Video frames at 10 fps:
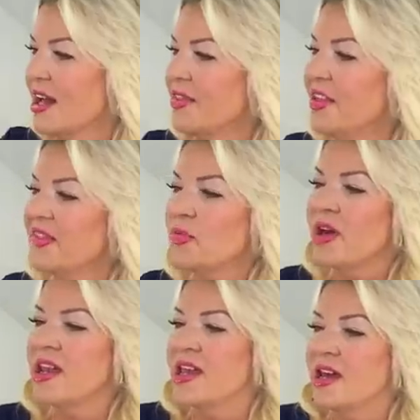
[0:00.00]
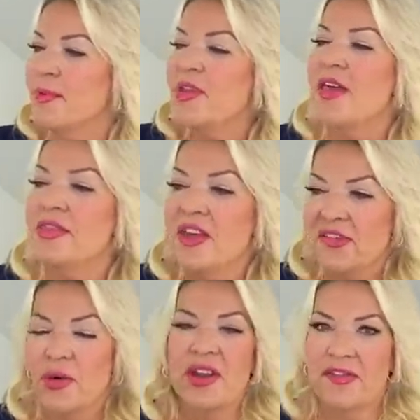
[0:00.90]
This one here,
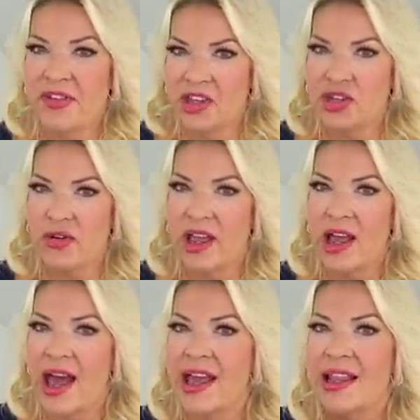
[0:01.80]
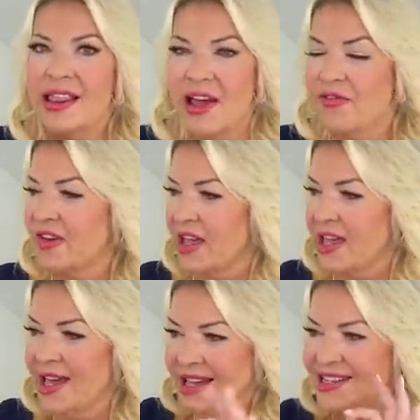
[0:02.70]
this one is featuring a
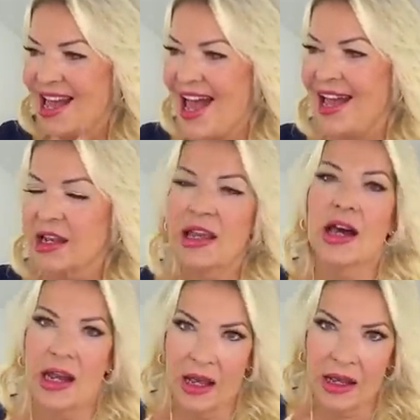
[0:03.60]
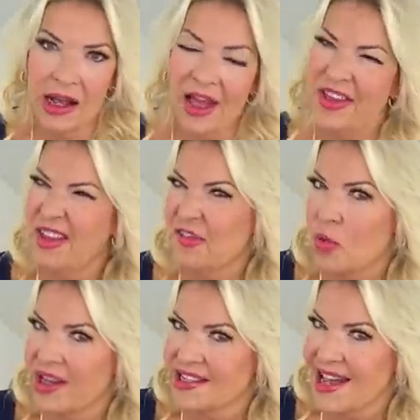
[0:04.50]
lovely tan colour. I think it's
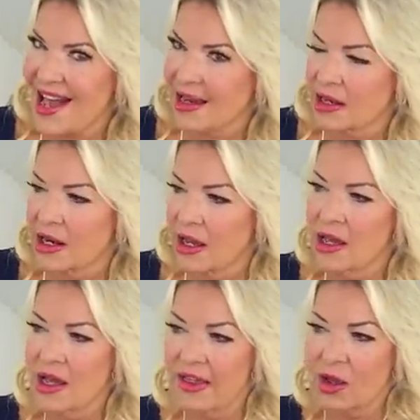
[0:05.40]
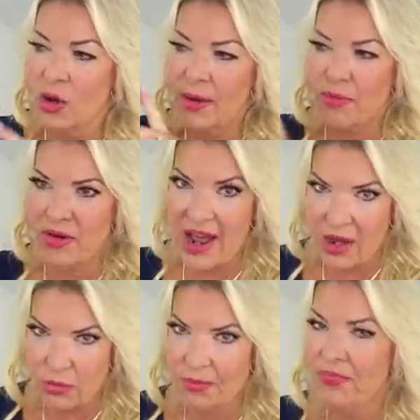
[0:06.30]
quite tan colour. They call it
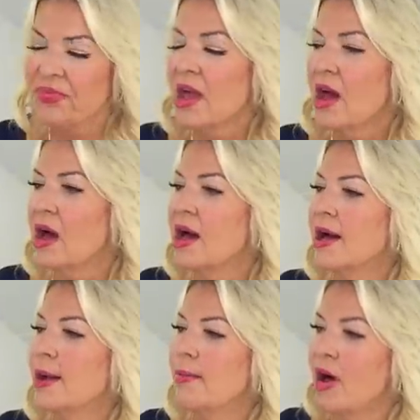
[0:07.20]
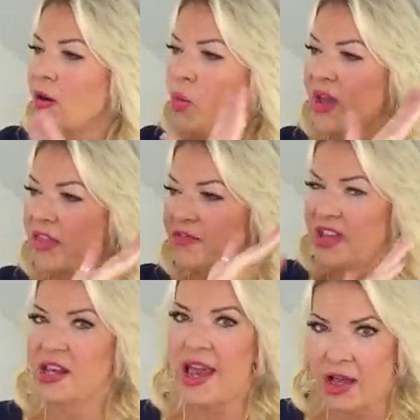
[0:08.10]
brown, with a
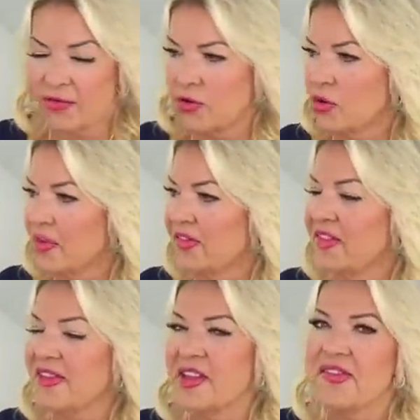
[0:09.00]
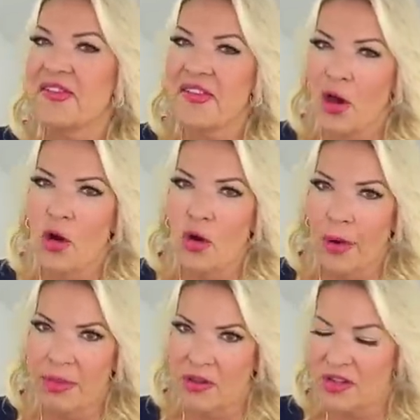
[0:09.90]
V-neck, of course. It's so
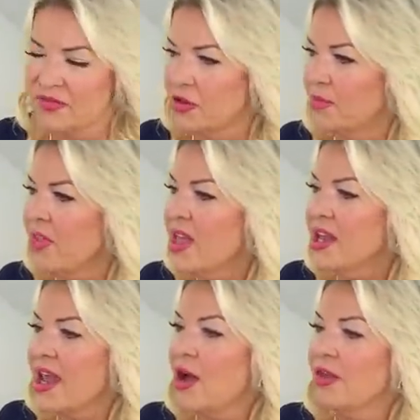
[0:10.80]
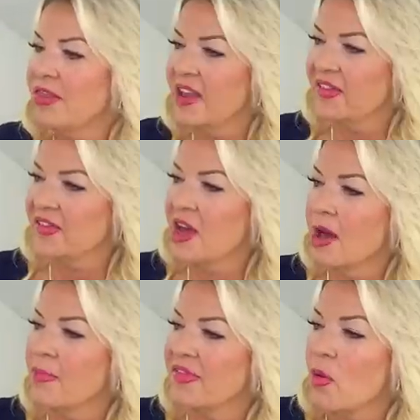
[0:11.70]
beautiful. Now, this
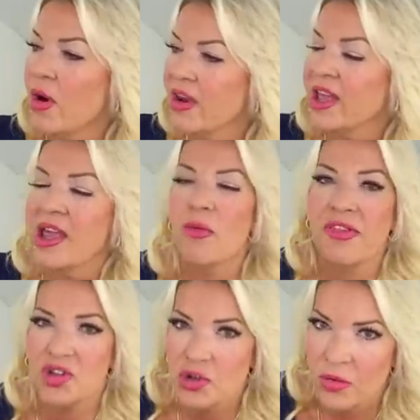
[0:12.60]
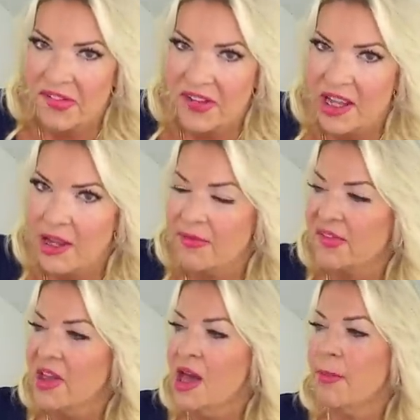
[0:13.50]
comes, I'm wearing it here with the short
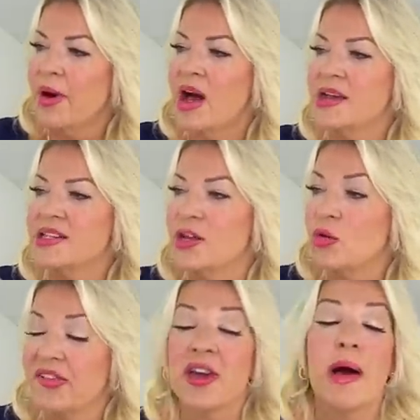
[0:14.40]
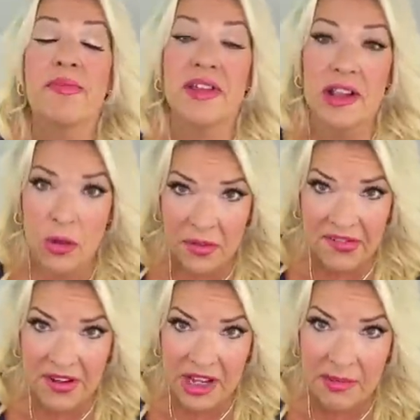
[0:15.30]
sleeves, but it also comes in long
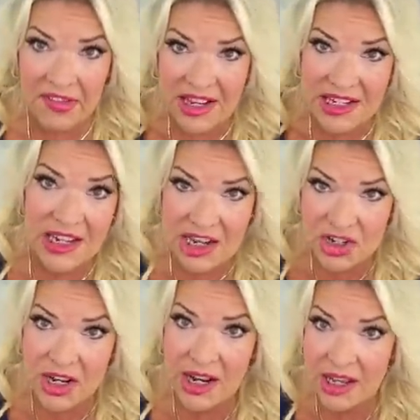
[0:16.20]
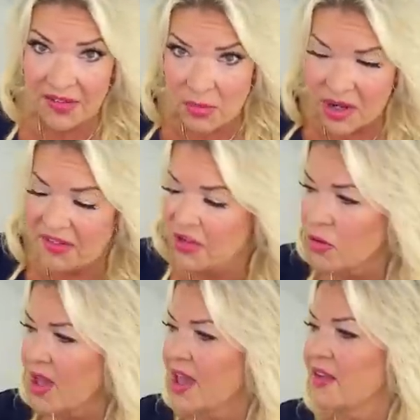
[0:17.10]
sleeves internationally as well as
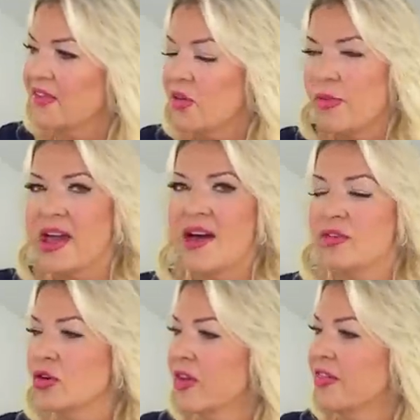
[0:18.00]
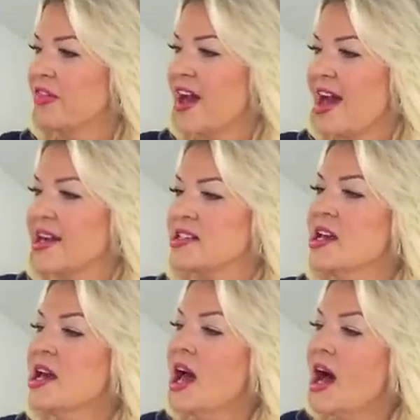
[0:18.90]
UK. So you may have a look at that.
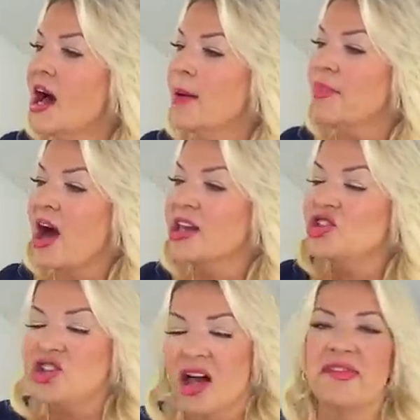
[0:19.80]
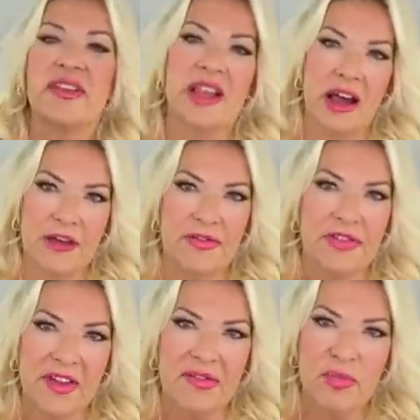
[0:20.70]
I just
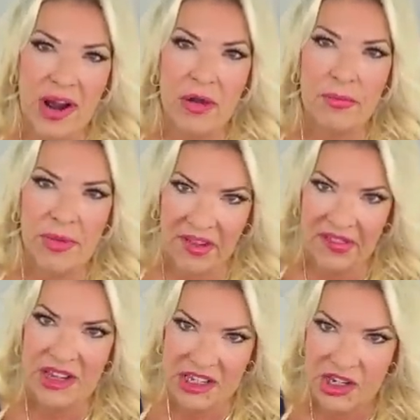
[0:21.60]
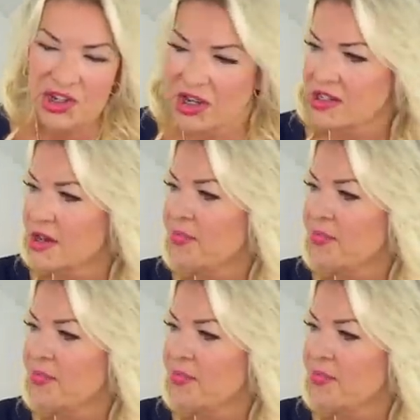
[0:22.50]
love this brown basic t-shirt.